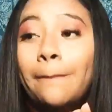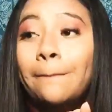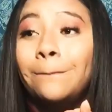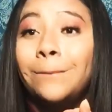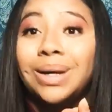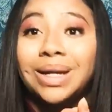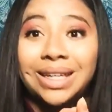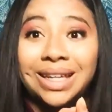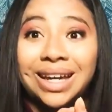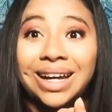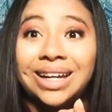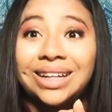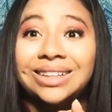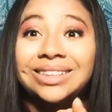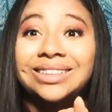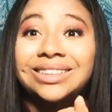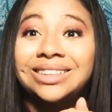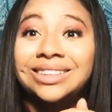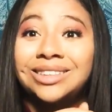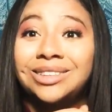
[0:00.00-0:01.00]
But yeah,
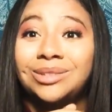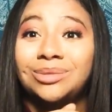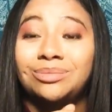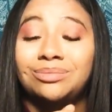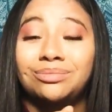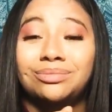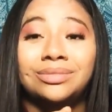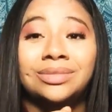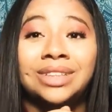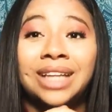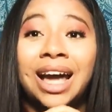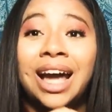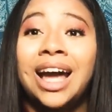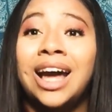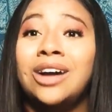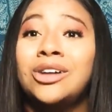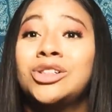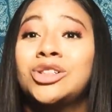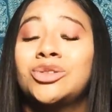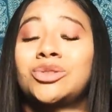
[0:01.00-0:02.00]
that
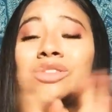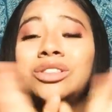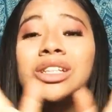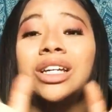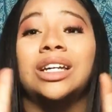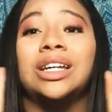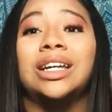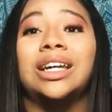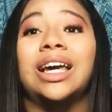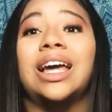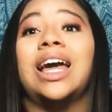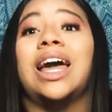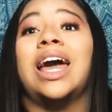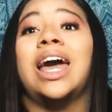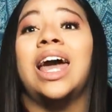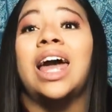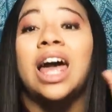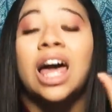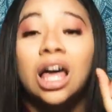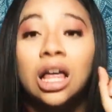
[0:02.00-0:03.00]
house was like
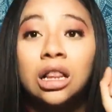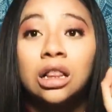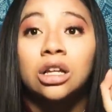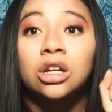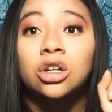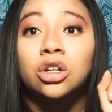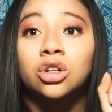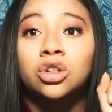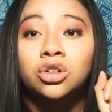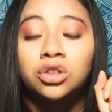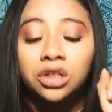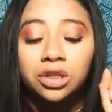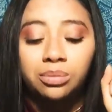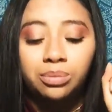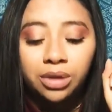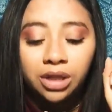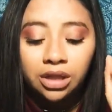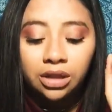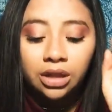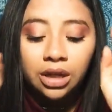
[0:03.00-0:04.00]
hella
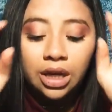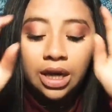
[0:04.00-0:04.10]
creepy.